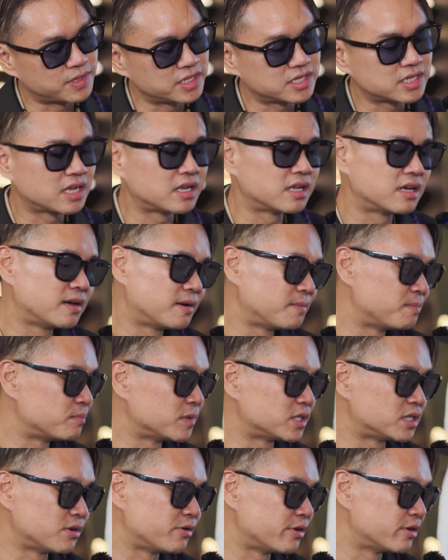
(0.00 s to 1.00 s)
these are the
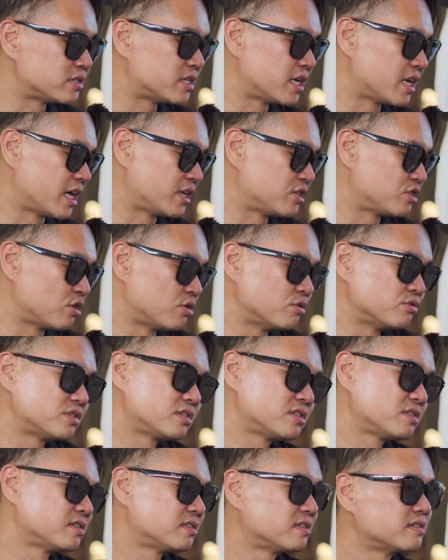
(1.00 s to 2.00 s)
materials that I
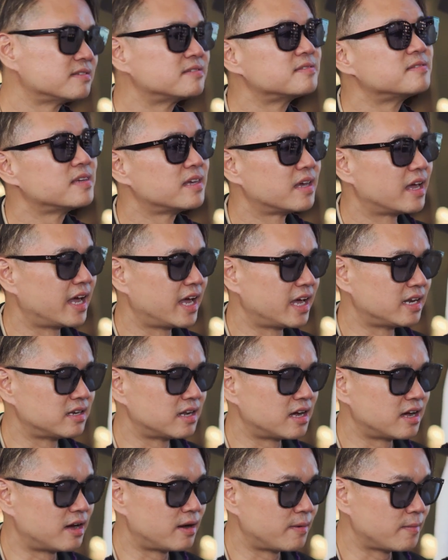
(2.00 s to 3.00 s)
chose. And
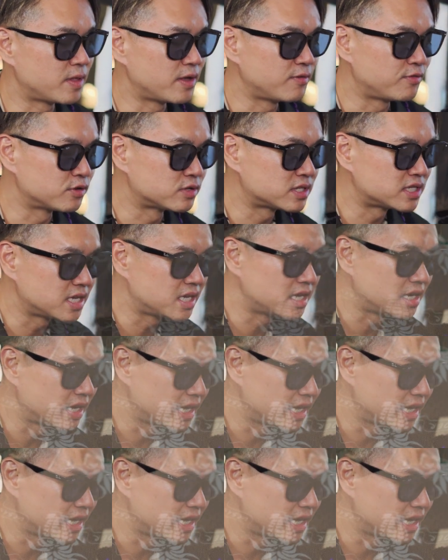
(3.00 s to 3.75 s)
if you see